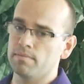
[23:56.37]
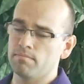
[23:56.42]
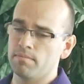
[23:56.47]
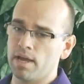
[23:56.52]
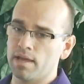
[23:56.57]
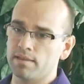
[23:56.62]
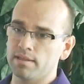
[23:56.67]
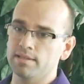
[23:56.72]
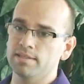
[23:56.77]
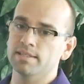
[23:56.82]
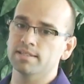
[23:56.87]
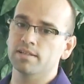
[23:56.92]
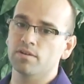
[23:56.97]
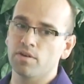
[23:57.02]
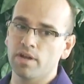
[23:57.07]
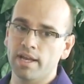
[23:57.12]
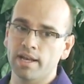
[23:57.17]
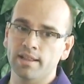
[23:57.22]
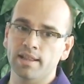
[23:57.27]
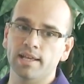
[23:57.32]
methods is
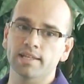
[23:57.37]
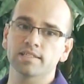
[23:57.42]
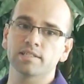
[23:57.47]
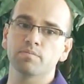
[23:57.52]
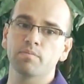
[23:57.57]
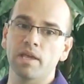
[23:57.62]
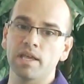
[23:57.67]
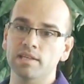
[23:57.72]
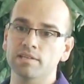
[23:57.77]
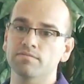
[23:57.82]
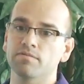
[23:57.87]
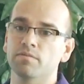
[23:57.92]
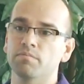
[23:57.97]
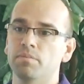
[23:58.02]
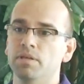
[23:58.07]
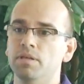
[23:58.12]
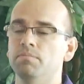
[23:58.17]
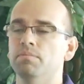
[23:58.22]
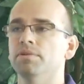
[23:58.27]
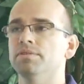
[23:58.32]
creating that space for
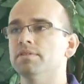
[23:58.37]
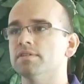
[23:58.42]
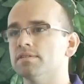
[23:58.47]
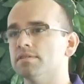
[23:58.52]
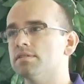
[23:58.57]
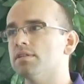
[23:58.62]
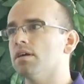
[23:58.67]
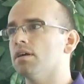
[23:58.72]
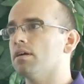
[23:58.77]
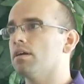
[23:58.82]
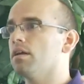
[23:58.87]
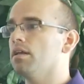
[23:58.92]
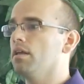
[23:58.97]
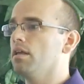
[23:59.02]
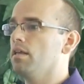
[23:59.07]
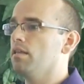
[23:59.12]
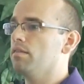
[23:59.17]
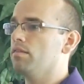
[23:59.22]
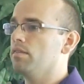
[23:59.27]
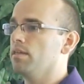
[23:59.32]
people to start
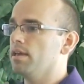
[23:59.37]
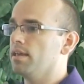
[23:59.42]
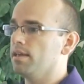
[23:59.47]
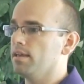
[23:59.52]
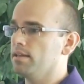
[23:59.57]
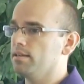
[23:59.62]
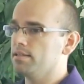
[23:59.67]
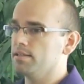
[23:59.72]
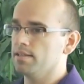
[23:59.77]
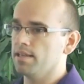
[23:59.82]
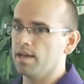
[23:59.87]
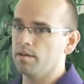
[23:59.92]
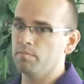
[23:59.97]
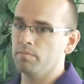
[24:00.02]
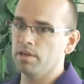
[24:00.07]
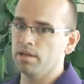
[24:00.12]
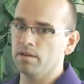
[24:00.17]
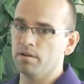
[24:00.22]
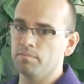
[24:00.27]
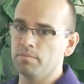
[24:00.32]
thinking to that
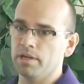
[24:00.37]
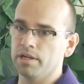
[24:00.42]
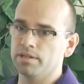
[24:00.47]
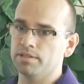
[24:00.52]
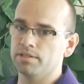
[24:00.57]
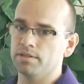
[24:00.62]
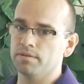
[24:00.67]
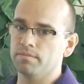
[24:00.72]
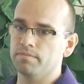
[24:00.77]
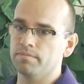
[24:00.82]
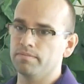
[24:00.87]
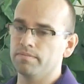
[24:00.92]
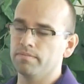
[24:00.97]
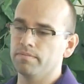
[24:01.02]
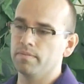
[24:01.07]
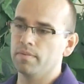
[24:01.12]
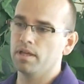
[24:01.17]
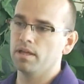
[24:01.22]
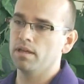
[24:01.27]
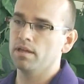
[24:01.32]
bigger picture.
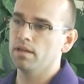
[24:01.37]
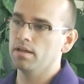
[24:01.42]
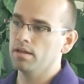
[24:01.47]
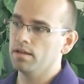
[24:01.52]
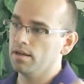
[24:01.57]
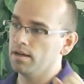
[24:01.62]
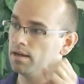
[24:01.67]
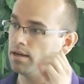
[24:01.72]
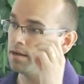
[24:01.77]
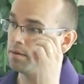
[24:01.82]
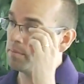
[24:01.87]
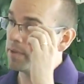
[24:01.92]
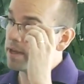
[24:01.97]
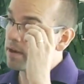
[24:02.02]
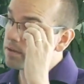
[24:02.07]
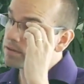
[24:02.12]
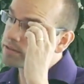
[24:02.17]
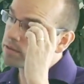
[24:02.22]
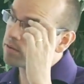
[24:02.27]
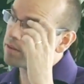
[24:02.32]
And
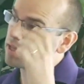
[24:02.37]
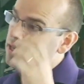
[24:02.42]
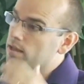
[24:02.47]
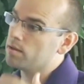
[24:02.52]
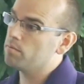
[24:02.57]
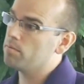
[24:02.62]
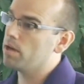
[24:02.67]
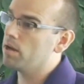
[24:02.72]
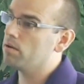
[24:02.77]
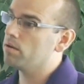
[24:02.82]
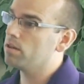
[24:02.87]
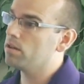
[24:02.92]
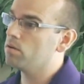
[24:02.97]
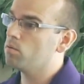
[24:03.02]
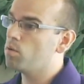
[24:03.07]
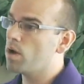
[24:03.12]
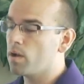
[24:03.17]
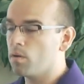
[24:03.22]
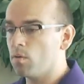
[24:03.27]
also thinking about, you know,